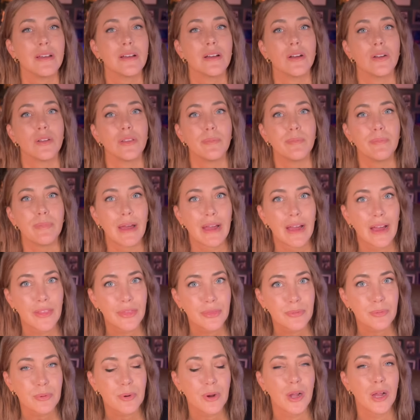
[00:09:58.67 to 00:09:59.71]
go to the
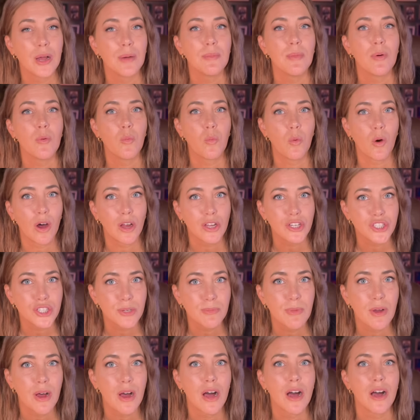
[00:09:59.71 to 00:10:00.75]
bathroom, wash
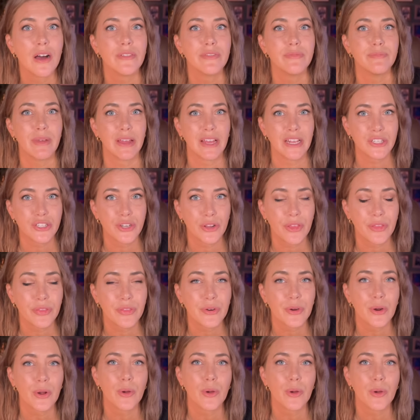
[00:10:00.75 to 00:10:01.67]
them off, make sure that they're